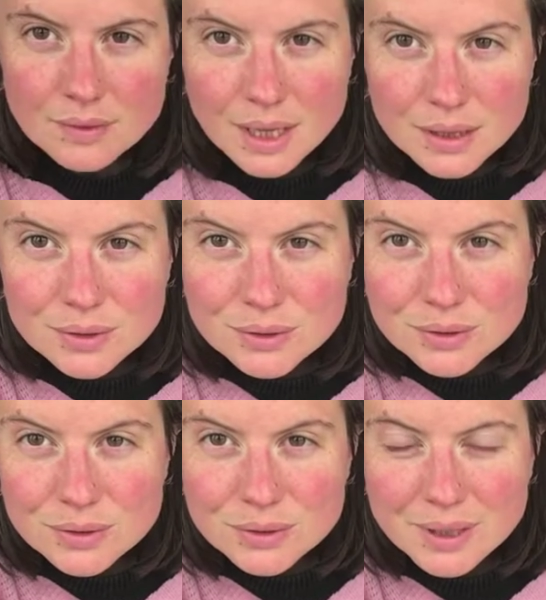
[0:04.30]

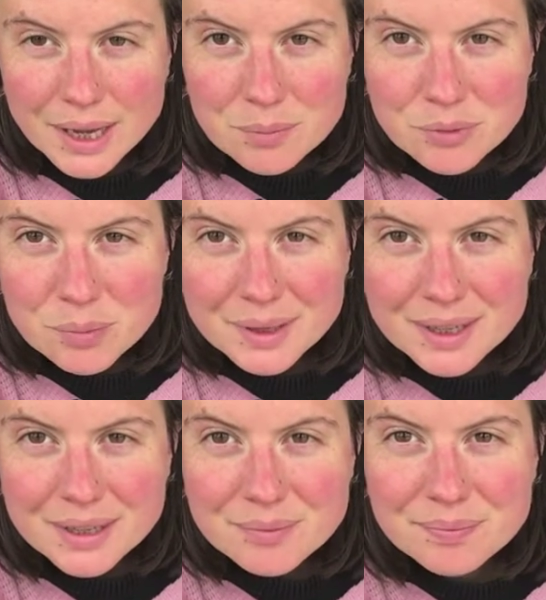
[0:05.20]
Hello, I'm
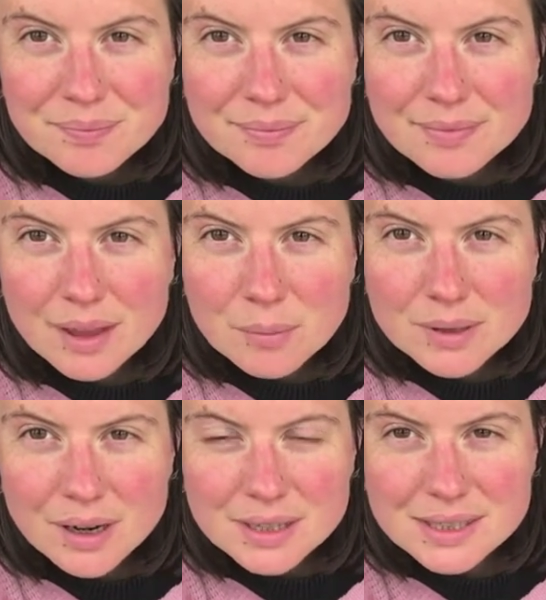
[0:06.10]
Ruby. I'm an
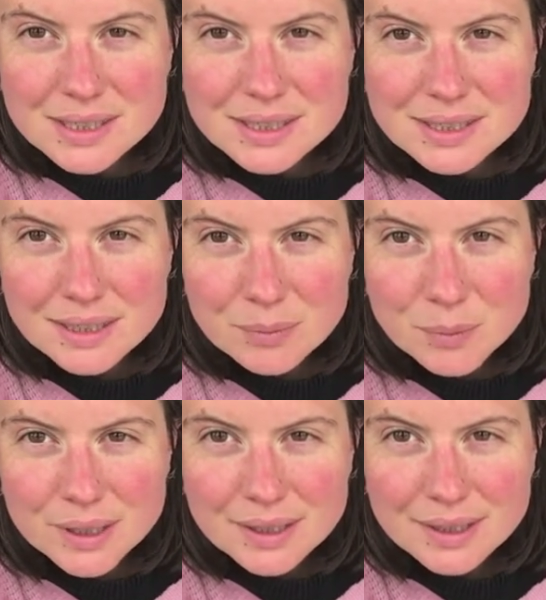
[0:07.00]
artist and I'm
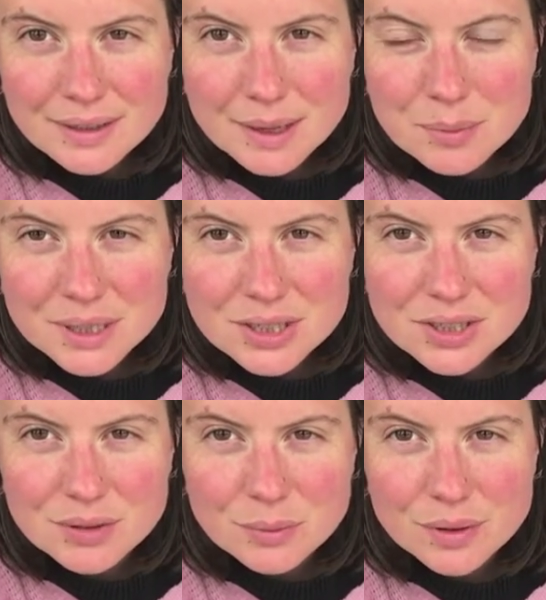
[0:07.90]
working in
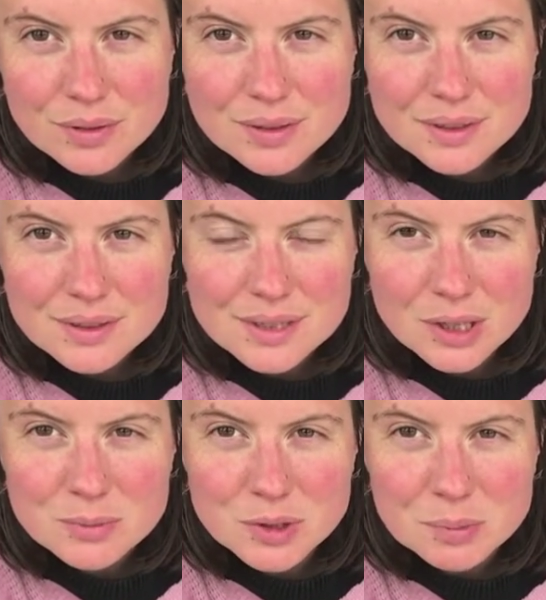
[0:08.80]
collaboration with the
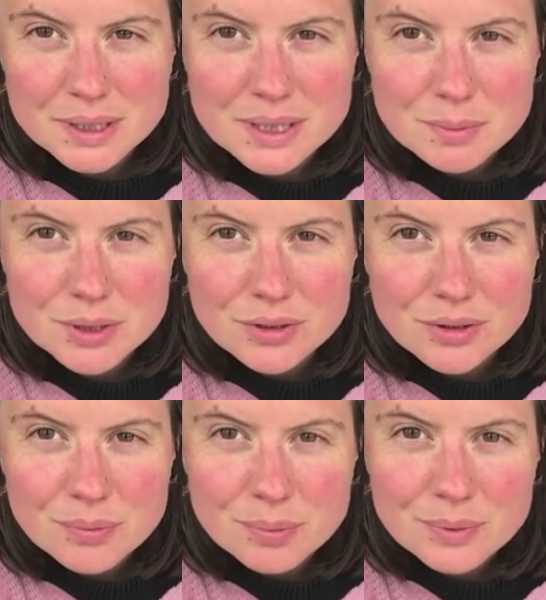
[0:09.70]
Sculpture Placement
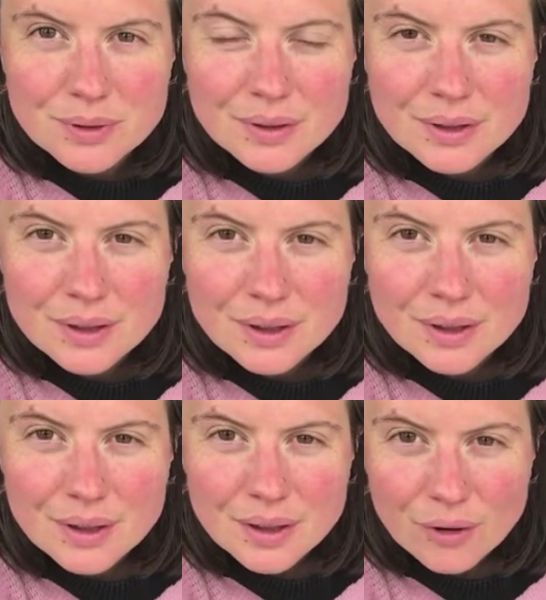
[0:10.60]
Group
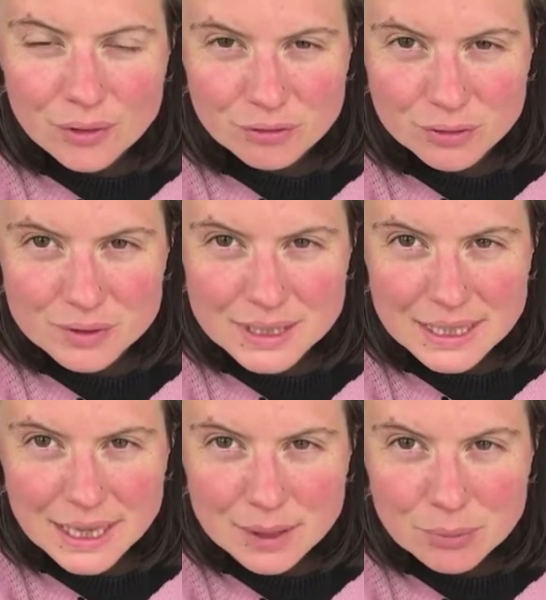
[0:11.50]
on the Floating
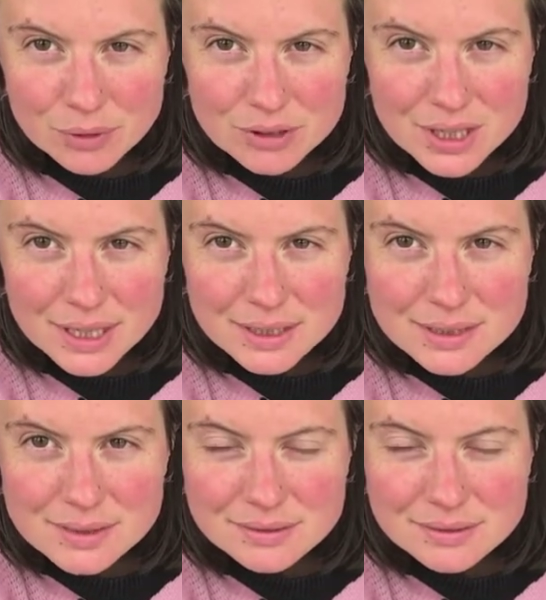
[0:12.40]
Head project.